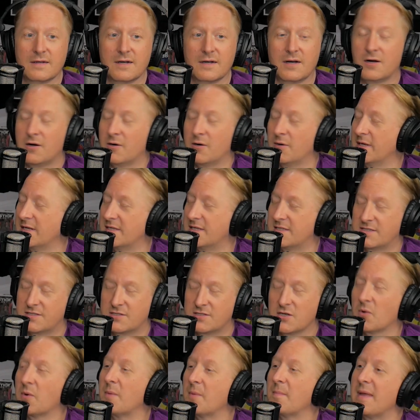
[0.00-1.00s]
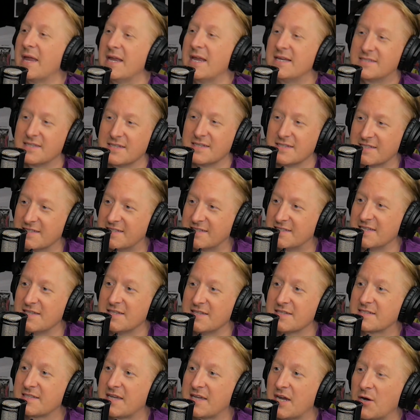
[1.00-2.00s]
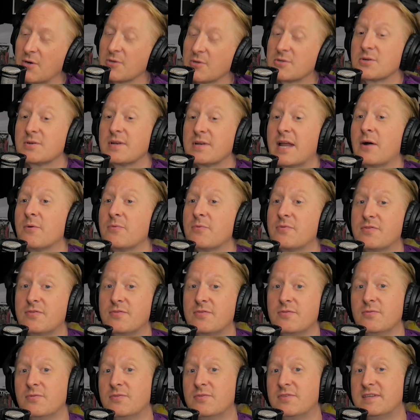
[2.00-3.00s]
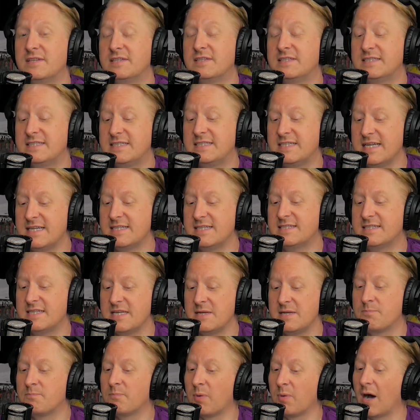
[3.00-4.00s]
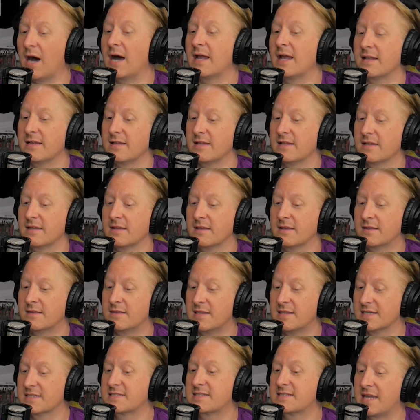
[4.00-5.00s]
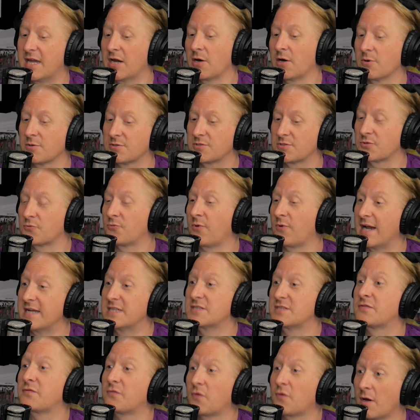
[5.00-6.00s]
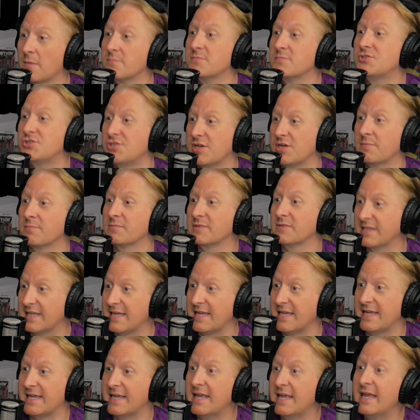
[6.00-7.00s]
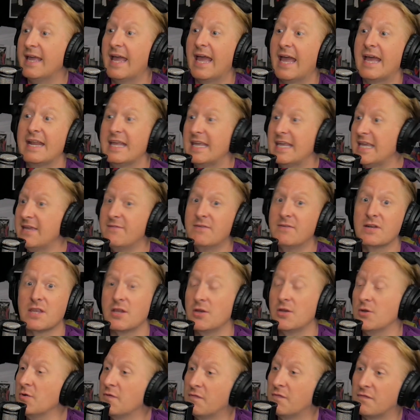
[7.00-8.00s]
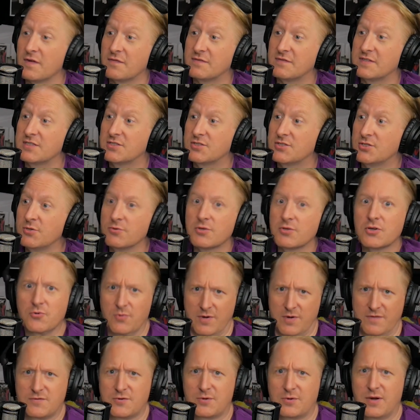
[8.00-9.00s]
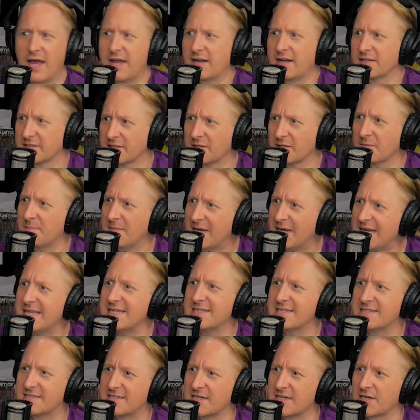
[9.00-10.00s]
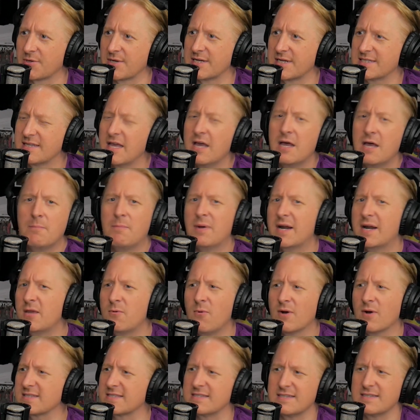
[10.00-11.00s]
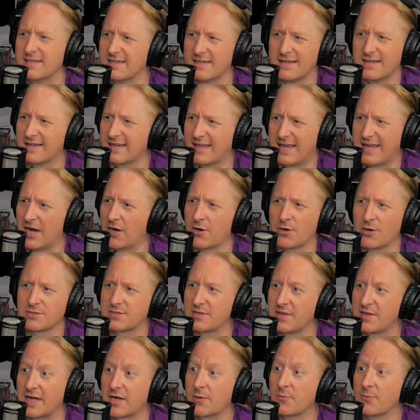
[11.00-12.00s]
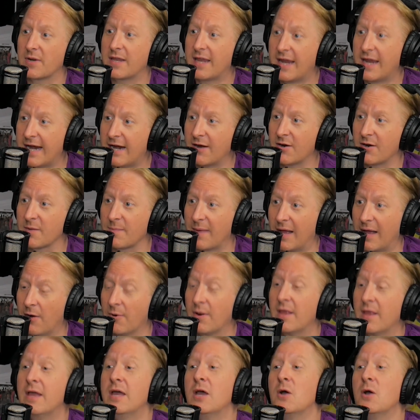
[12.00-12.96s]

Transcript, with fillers: Oh, it's so amazing to see this character. Now, DC bought this character rights from Jim Lee, and even the New 52, the Grifter had a little mini-series, but he wasn't a character that anyone cared about.